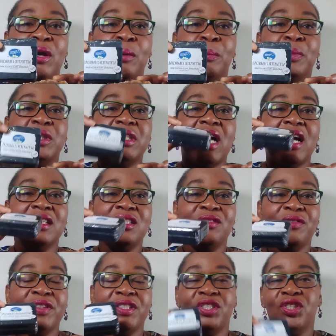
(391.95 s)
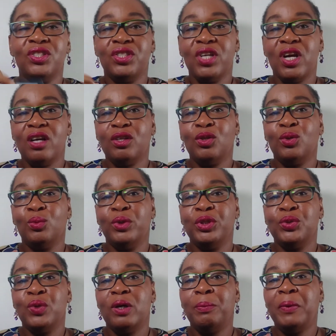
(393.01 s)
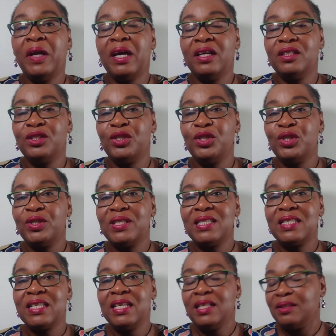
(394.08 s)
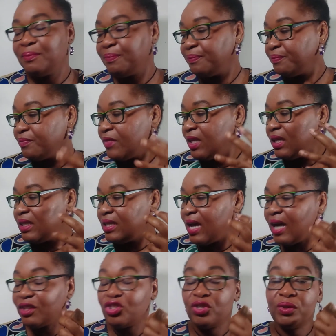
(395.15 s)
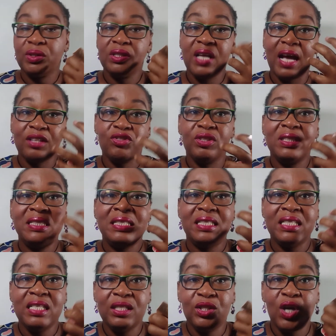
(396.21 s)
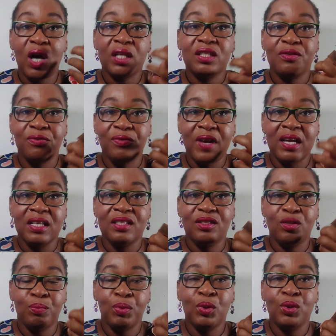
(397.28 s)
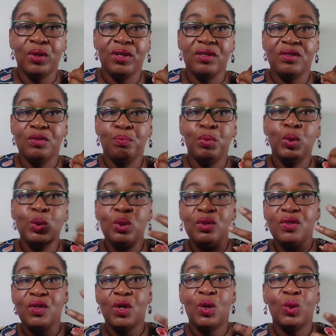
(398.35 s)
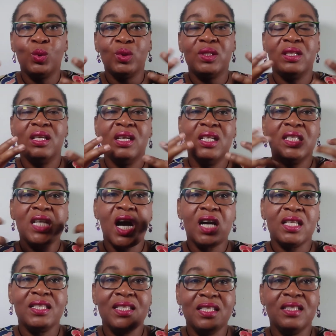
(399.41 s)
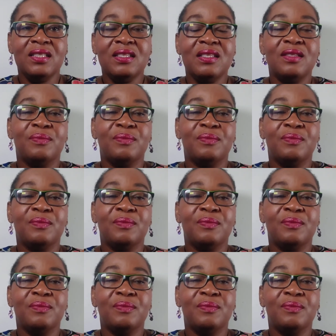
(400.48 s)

but activated charcoal, when you apply it to your skin, it actually detoxifies the pores, pulls out toxins.